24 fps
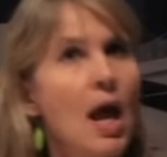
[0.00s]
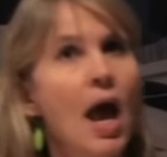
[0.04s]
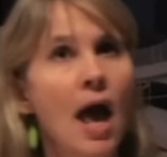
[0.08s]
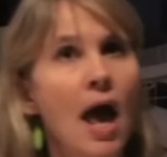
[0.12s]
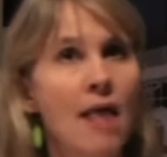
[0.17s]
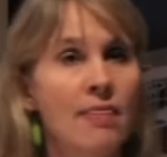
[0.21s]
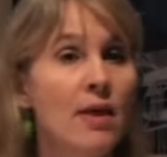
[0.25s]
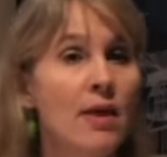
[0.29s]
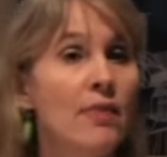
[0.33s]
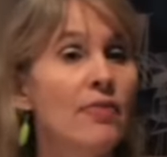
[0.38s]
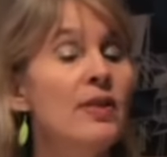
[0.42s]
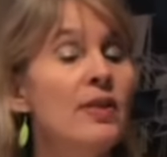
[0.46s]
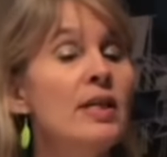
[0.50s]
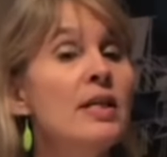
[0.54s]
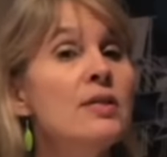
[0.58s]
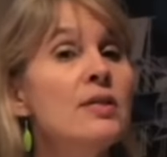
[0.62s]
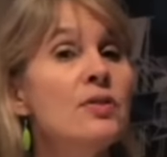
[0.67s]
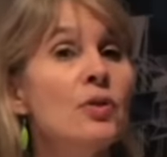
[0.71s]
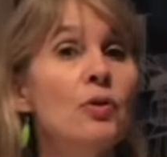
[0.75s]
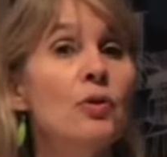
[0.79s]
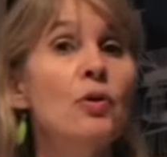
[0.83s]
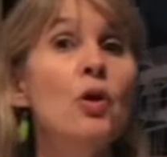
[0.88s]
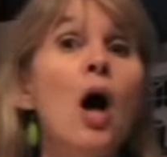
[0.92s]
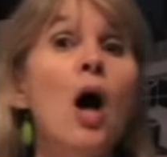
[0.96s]
And that these
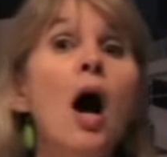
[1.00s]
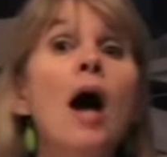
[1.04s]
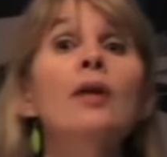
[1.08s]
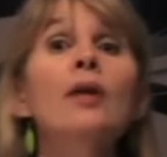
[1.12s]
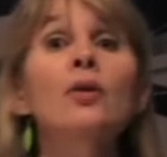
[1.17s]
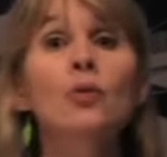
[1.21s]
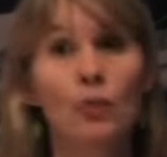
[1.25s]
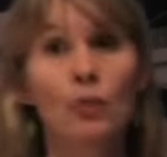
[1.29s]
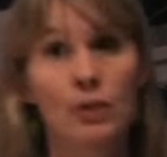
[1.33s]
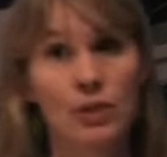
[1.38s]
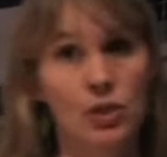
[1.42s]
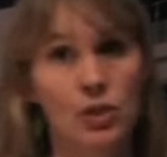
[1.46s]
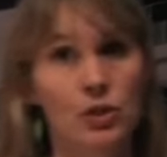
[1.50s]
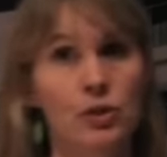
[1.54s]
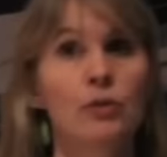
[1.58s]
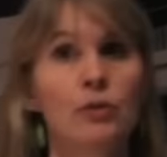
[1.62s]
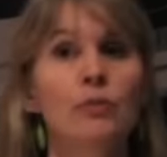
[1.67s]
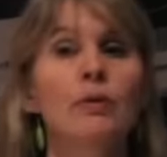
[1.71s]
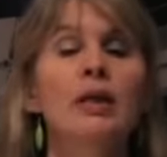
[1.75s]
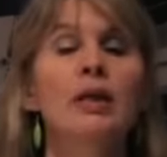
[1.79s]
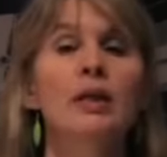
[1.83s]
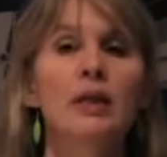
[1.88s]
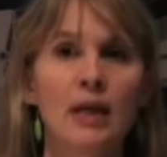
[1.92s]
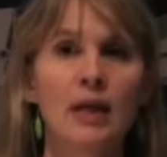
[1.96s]
are not going to
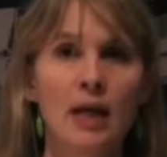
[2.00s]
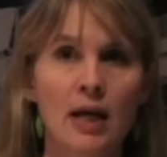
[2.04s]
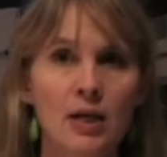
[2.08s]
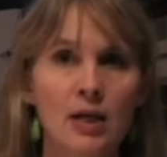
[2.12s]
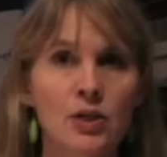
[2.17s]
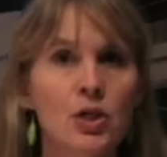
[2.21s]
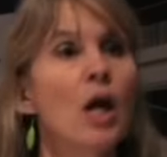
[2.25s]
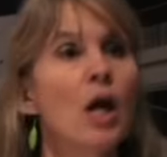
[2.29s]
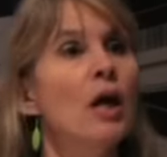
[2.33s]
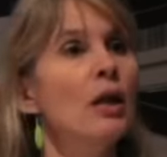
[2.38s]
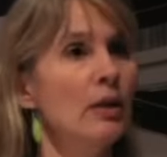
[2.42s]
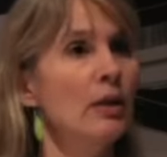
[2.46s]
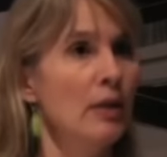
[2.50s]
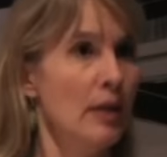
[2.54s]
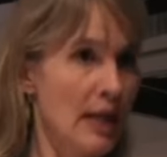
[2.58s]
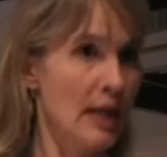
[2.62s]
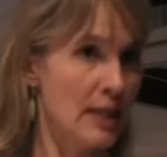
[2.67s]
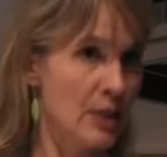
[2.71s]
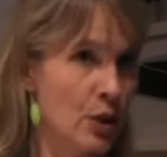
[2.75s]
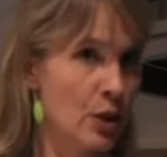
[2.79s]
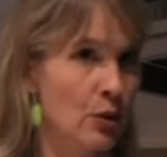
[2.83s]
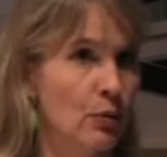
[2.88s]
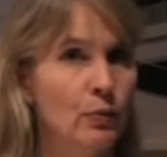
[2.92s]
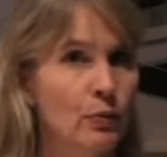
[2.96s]
engage
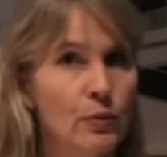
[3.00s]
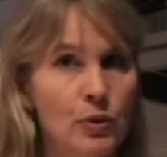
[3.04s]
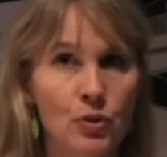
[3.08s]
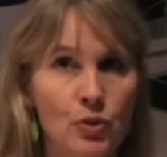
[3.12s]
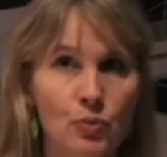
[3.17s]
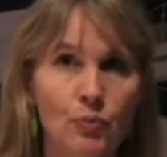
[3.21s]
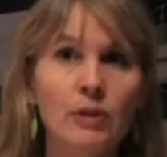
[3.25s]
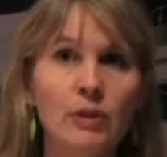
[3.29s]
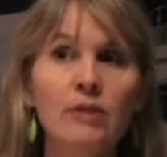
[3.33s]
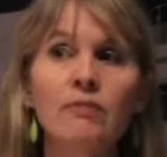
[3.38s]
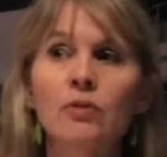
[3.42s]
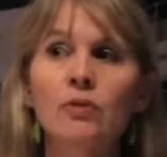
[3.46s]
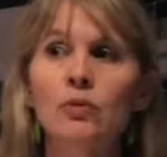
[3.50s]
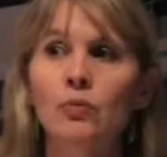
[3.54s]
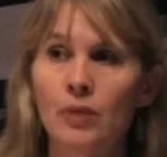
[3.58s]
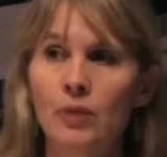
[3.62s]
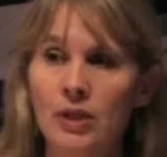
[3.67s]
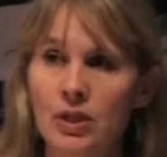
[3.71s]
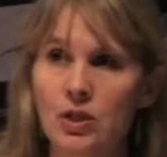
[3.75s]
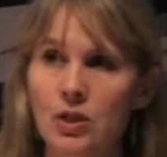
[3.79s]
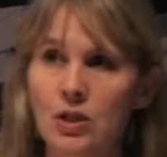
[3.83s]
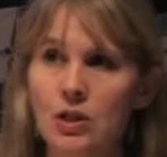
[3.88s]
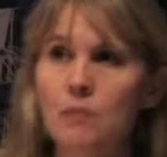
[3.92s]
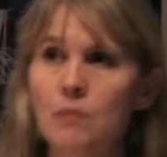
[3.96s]
lexical retrieval
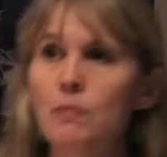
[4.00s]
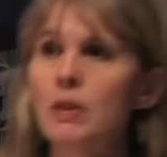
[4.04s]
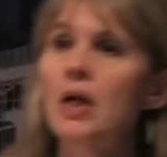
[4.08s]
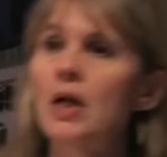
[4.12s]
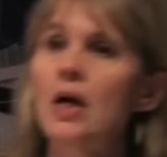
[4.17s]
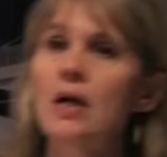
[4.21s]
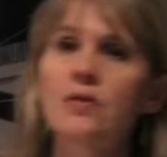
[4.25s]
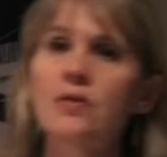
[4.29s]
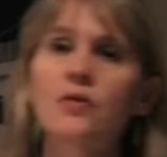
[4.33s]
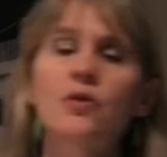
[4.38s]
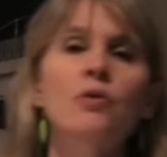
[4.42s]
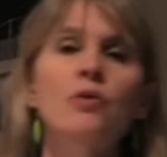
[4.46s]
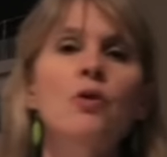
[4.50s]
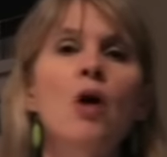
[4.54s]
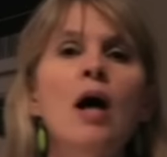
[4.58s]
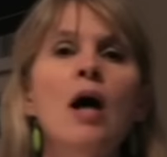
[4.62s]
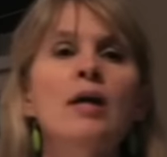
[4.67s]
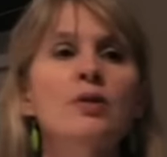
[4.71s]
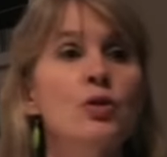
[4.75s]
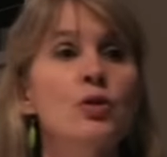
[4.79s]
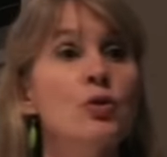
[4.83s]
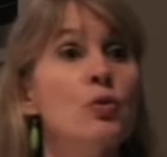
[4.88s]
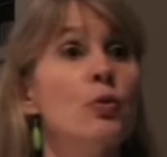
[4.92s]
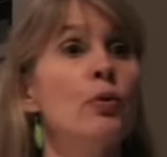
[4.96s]
regions because they're
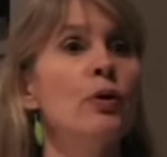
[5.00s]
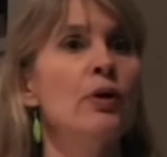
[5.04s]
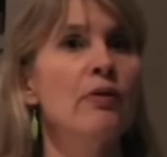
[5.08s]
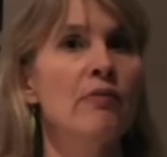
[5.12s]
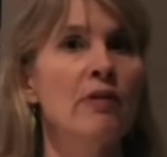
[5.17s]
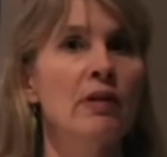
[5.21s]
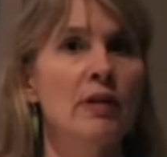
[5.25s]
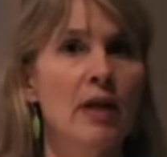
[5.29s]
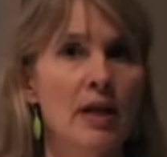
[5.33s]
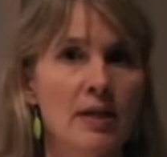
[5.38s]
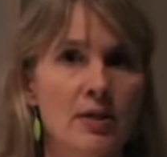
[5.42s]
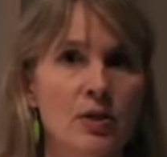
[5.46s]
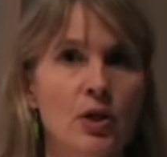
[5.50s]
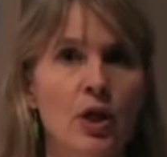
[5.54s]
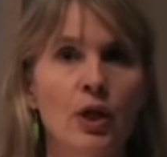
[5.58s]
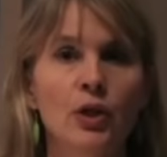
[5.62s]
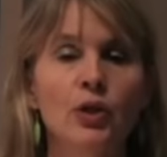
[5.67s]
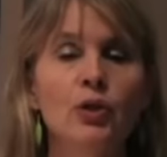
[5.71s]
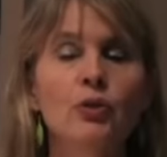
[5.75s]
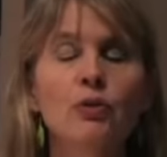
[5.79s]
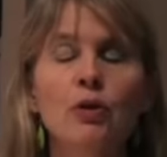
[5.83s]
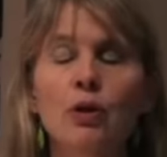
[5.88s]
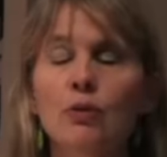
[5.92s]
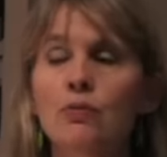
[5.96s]
not stored in the lexicon.
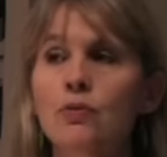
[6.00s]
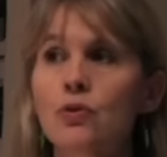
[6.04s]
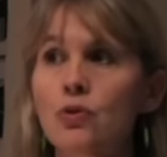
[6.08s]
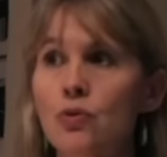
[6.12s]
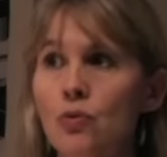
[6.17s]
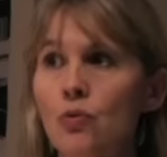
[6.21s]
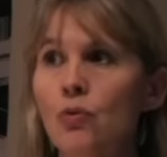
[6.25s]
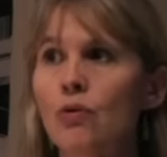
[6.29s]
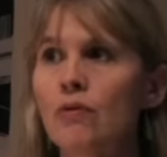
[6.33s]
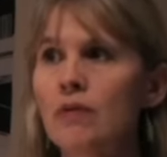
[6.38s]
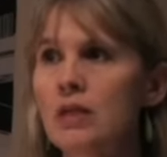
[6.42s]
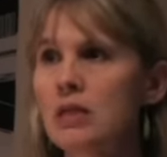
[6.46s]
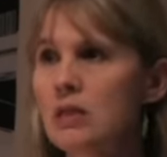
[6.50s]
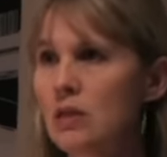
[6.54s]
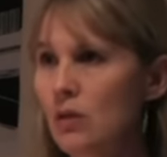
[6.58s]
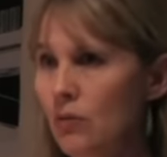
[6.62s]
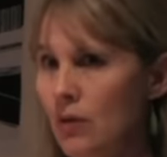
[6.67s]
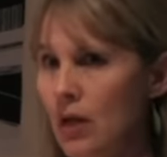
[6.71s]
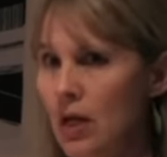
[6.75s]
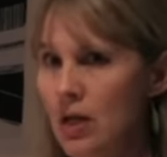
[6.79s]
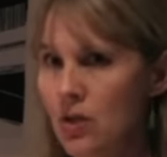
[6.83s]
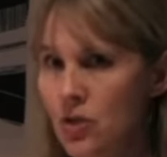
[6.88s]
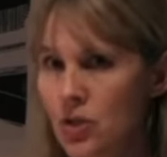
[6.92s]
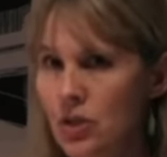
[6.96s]
You don't store these
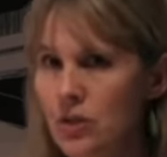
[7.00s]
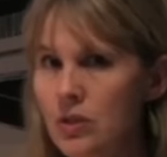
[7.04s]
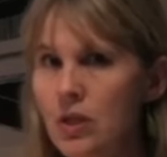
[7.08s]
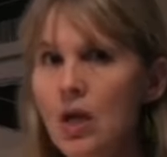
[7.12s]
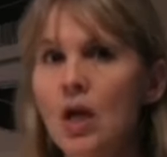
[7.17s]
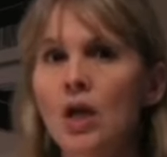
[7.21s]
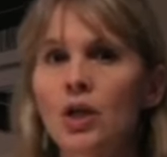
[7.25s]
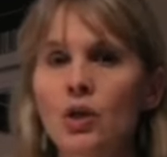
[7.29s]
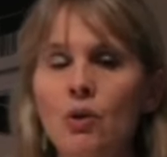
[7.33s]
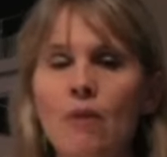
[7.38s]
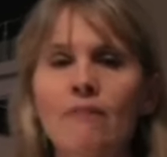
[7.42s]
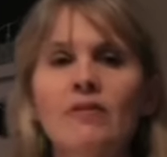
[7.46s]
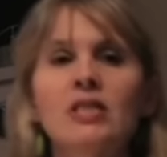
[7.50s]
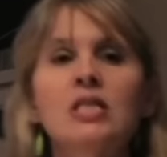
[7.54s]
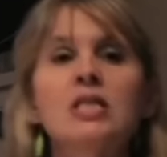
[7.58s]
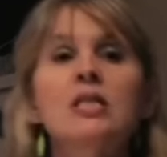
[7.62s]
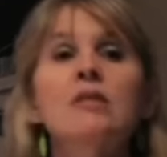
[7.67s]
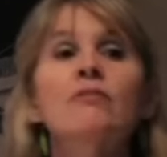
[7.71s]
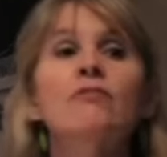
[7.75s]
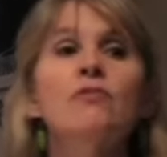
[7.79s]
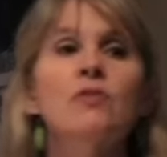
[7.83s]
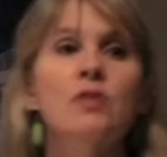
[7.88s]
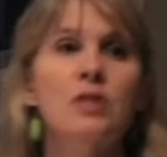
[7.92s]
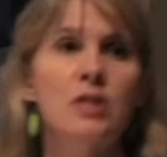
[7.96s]
locations. You have a
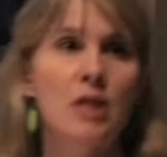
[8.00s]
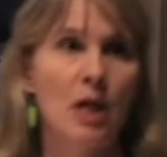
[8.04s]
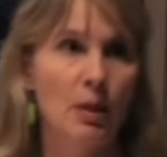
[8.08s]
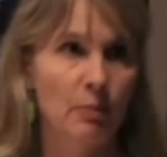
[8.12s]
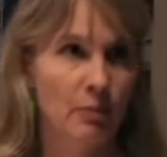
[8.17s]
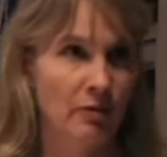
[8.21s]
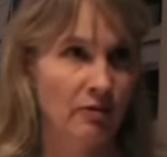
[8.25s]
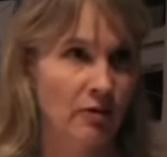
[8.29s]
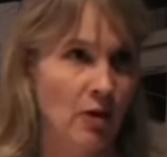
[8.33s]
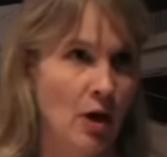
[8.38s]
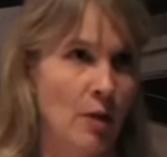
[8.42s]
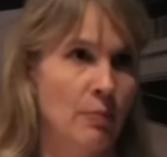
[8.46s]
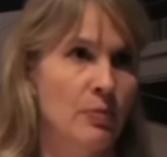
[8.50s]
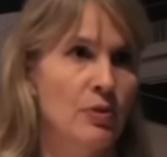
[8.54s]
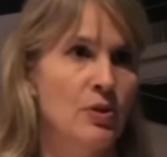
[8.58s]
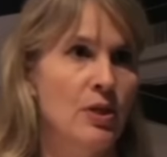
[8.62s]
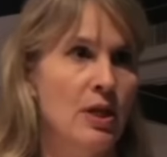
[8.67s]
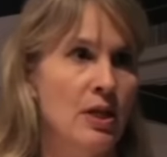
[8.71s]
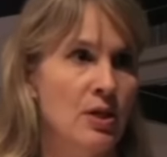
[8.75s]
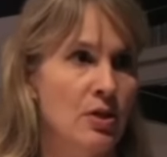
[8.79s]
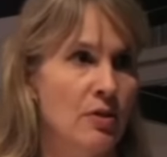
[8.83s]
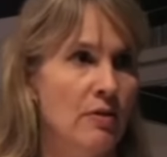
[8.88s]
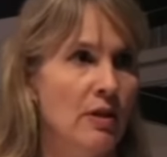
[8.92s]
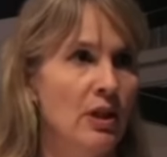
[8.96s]
different type of
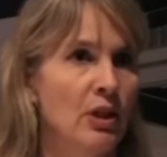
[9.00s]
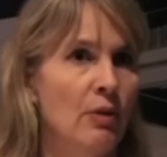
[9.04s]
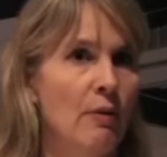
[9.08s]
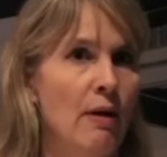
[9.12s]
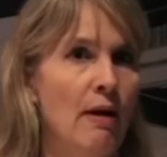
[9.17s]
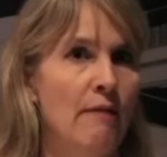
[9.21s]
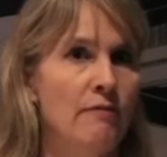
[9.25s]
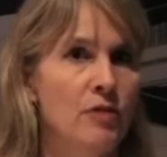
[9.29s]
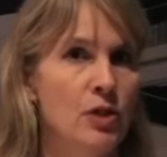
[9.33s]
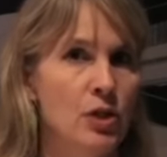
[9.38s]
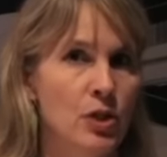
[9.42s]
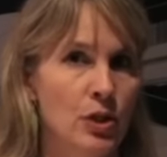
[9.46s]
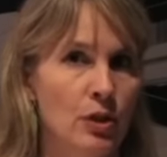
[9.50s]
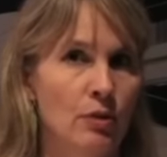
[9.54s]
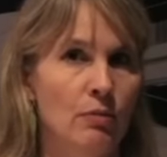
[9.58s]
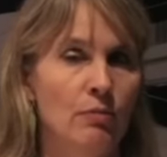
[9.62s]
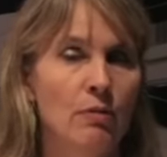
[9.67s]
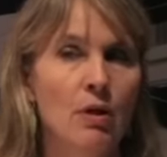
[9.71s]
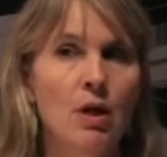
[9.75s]
computation that you have to do.